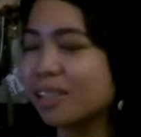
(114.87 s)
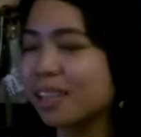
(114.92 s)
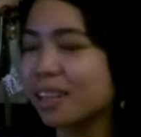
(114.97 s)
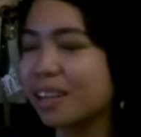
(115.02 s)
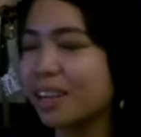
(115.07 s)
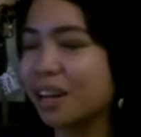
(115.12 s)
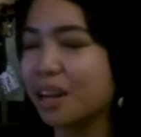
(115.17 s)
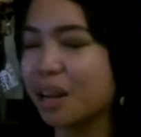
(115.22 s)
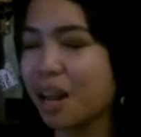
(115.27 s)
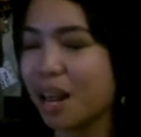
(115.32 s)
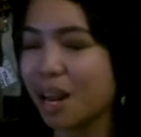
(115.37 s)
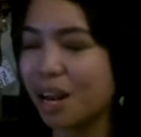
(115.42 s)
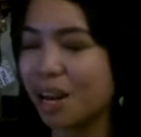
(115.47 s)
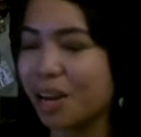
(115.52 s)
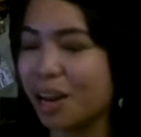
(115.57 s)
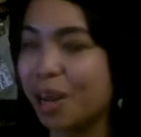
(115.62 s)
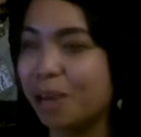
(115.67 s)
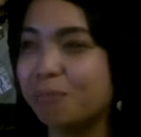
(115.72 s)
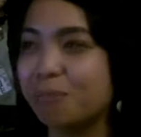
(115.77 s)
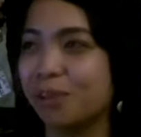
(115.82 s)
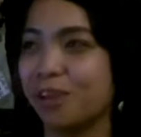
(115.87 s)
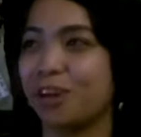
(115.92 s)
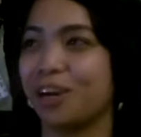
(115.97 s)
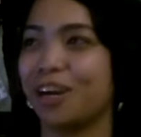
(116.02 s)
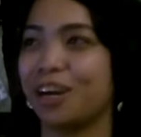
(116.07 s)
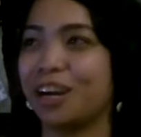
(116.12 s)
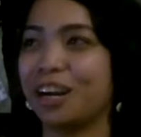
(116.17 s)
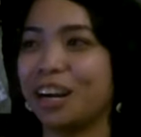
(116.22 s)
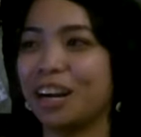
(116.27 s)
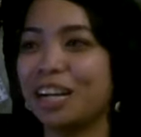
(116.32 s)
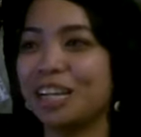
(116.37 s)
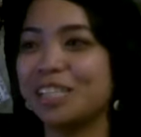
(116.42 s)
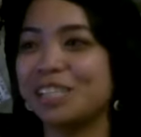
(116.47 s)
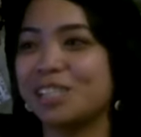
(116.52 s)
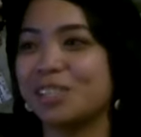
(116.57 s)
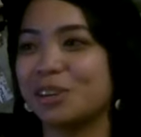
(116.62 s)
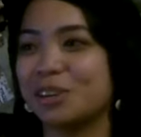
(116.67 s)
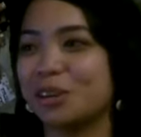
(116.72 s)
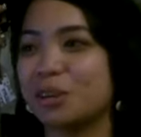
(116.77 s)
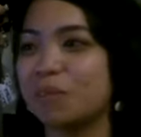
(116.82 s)
an
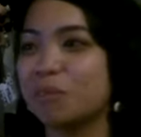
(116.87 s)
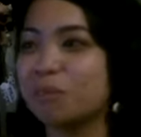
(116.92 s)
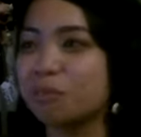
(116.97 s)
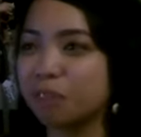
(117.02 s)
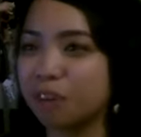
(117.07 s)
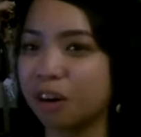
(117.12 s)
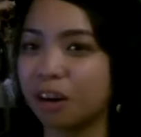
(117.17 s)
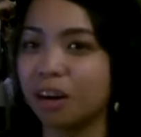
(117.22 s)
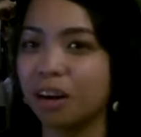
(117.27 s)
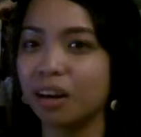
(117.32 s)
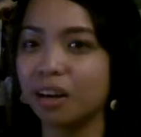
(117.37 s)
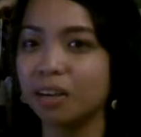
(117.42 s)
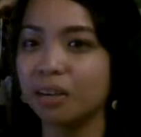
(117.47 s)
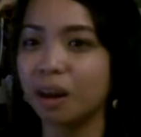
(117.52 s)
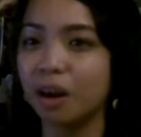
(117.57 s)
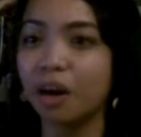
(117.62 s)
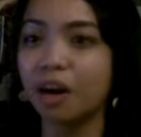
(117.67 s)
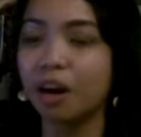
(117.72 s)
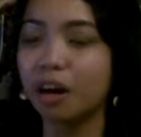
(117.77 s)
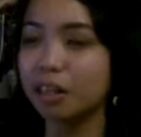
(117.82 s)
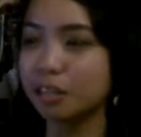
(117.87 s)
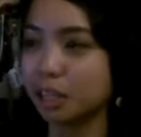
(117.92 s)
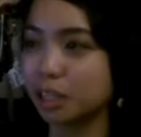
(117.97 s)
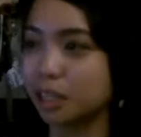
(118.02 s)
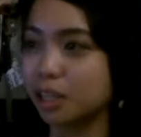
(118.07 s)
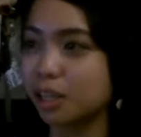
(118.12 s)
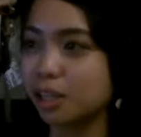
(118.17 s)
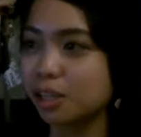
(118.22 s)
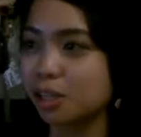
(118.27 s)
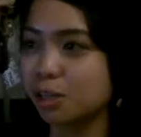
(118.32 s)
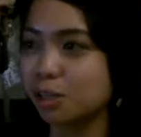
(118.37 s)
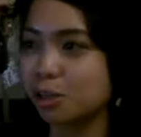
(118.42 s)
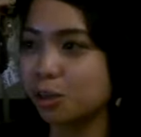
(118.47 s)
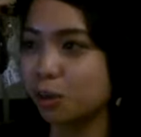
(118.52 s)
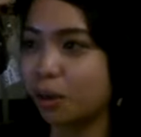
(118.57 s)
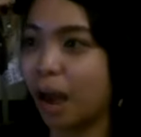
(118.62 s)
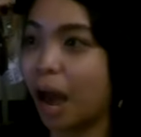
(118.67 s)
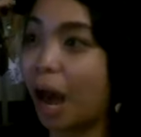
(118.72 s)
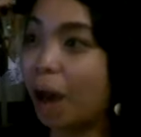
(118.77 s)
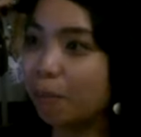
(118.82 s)
enabler. So for our ideas
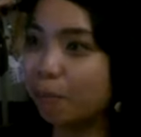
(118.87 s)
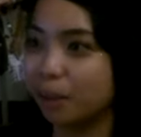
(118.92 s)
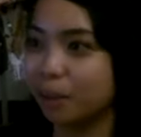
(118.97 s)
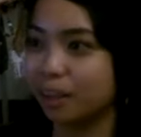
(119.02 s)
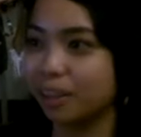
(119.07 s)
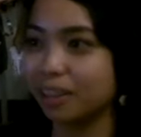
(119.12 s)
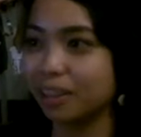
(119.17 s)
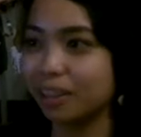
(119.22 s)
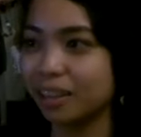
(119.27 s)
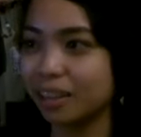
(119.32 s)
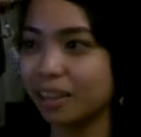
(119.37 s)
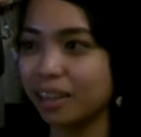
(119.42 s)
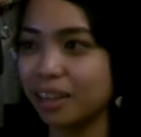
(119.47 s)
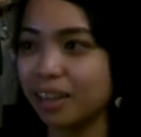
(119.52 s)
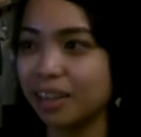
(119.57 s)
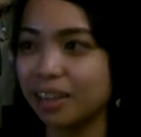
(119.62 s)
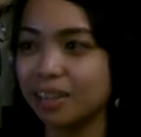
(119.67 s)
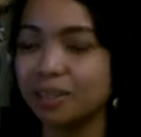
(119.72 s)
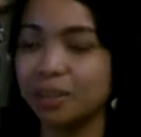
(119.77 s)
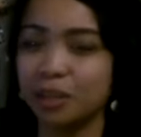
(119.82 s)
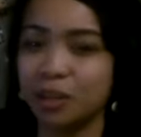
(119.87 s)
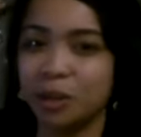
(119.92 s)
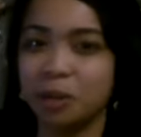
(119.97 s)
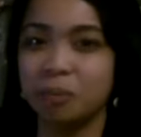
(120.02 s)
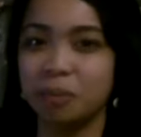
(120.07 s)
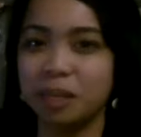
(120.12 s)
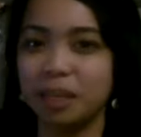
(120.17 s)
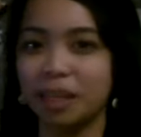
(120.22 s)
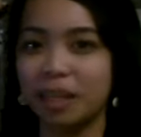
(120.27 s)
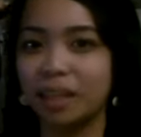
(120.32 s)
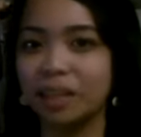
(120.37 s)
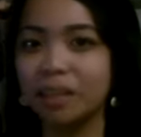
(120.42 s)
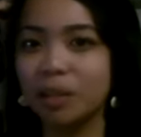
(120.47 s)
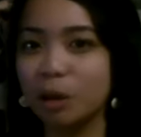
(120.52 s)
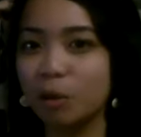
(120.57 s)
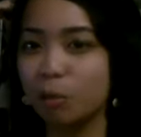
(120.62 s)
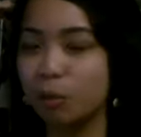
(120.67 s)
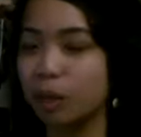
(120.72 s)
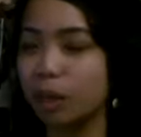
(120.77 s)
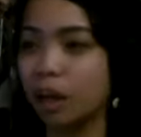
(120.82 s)
to happen, you know what I mean? Like
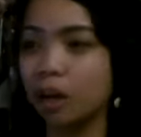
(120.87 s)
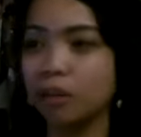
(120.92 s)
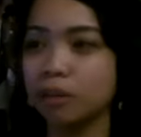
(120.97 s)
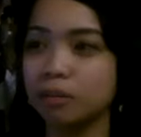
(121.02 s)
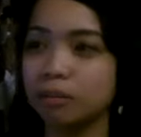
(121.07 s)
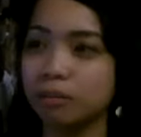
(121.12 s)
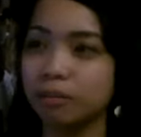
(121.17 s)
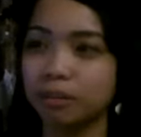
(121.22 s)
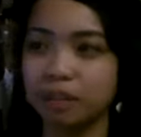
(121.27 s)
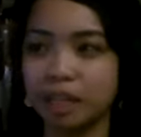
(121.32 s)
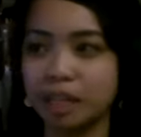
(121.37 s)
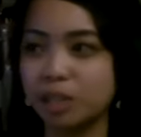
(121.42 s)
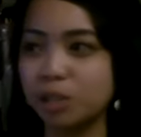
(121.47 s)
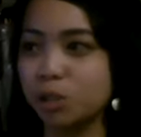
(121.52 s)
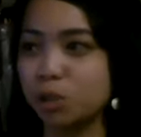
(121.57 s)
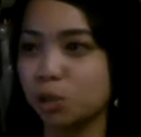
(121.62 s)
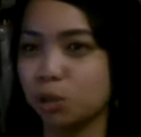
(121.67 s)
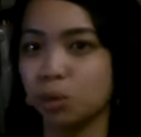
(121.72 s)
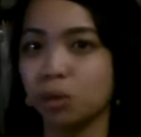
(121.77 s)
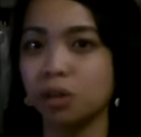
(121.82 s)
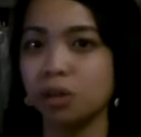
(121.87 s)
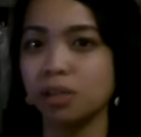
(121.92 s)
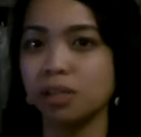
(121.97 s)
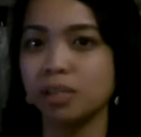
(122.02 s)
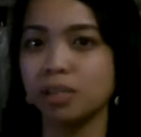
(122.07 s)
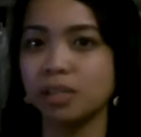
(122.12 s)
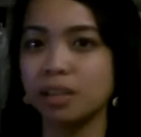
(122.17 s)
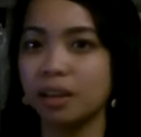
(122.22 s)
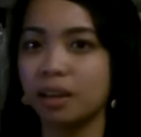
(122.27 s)
without these tools,